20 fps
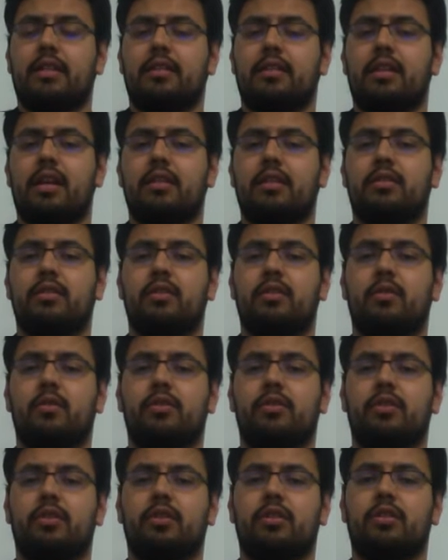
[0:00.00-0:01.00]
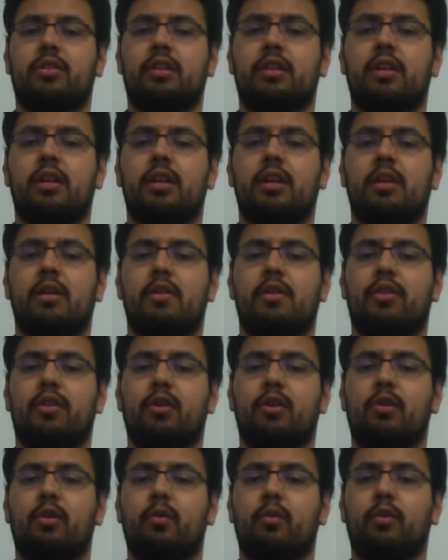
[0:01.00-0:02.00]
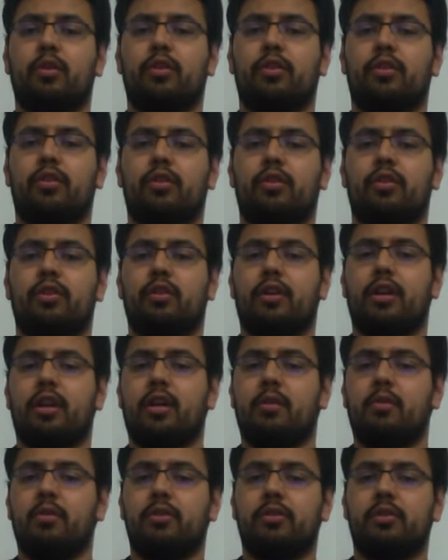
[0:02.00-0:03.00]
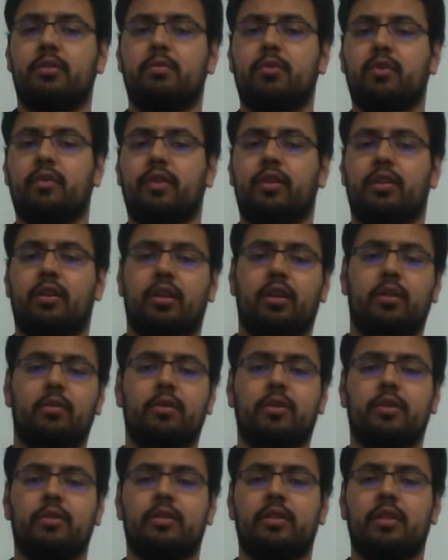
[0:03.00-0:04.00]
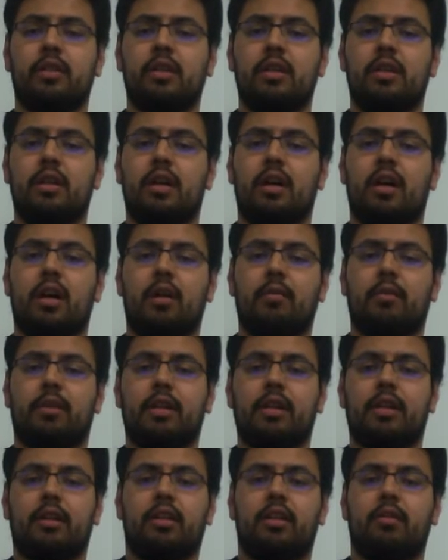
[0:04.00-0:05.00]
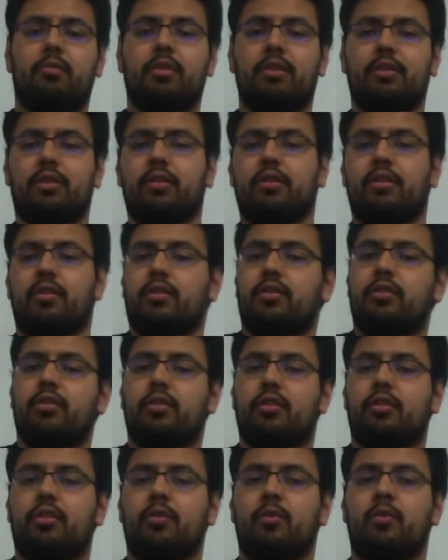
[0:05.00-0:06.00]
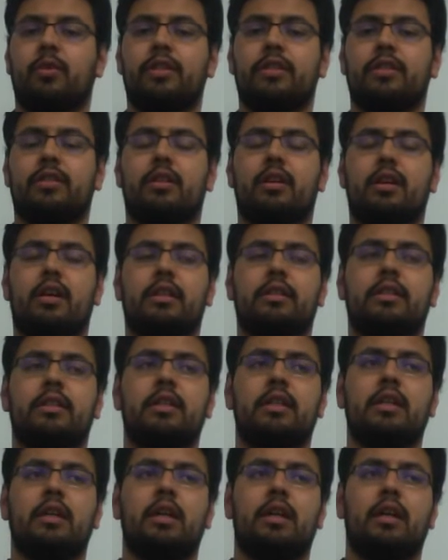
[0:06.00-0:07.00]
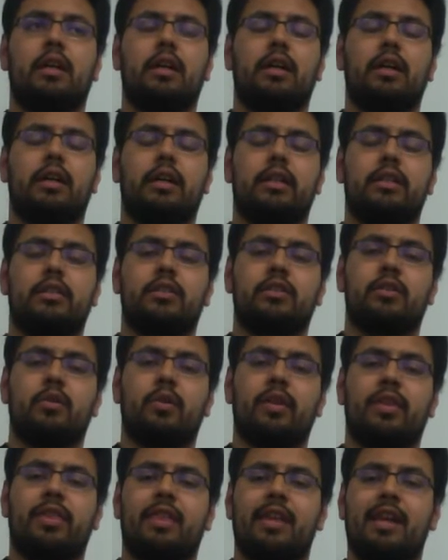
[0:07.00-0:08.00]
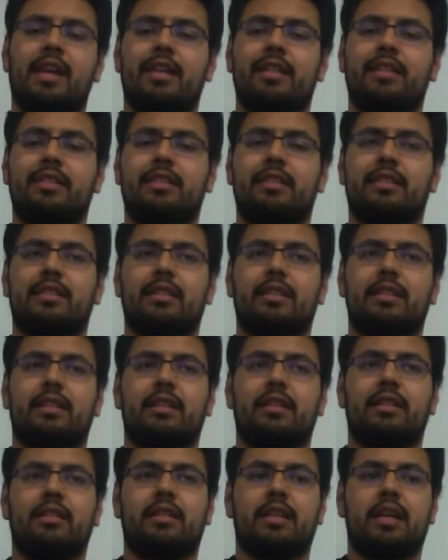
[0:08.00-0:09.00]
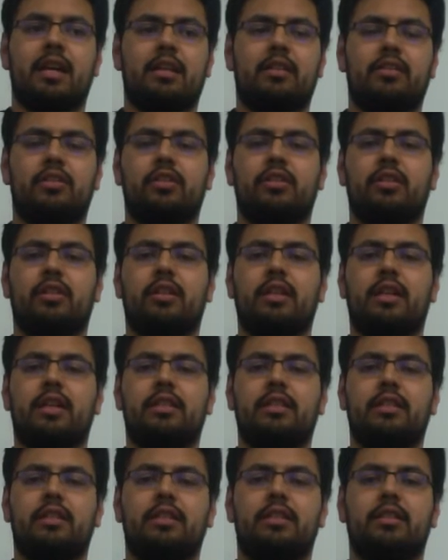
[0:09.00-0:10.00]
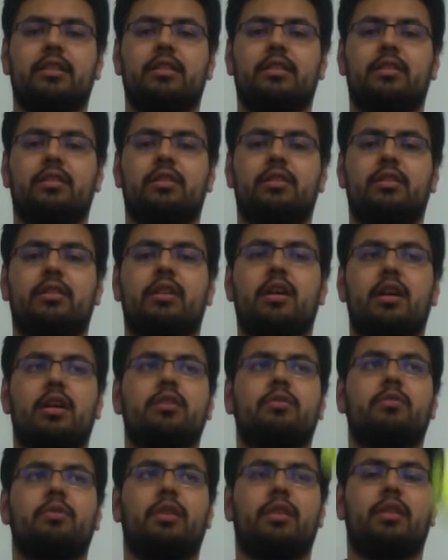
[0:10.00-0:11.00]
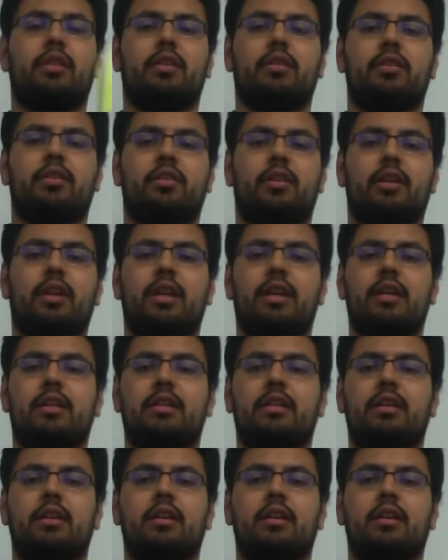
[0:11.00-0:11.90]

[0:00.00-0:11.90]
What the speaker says: a lot to do with just throwing with your elbows and moving your elbows, kind of keeping your wrist locked. So with that, it's kind of just a nice, easy toss with your hand.